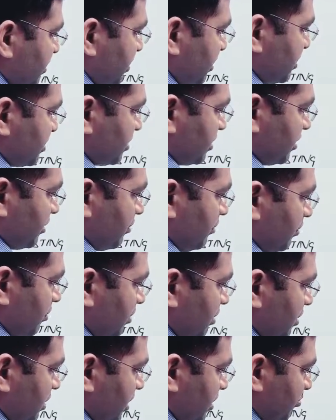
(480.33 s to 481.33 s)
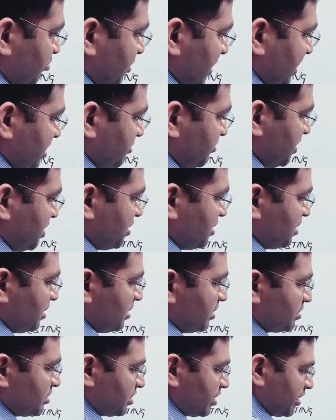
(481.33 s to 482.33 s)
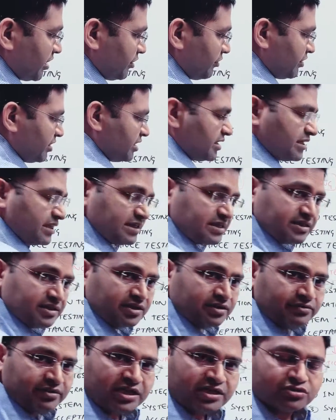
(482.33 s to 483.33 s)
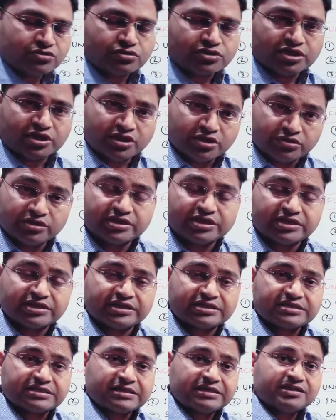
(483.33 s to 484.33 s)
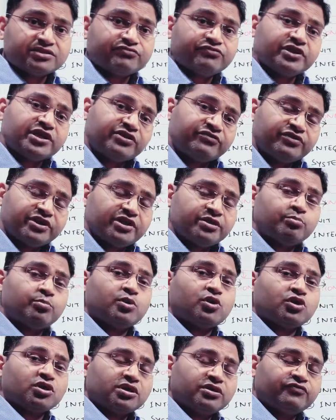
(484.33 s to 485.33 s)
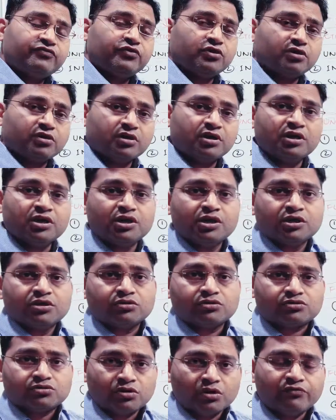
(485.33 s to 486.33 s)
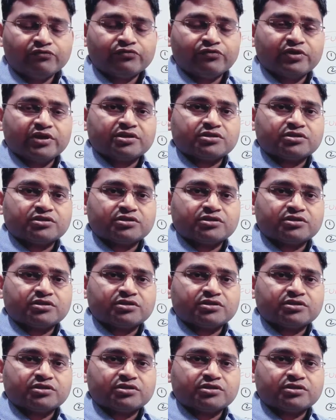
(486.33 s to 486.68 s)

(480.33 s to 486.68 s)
testing or compatibility, security testing, right? So security testing is very, very important for the software.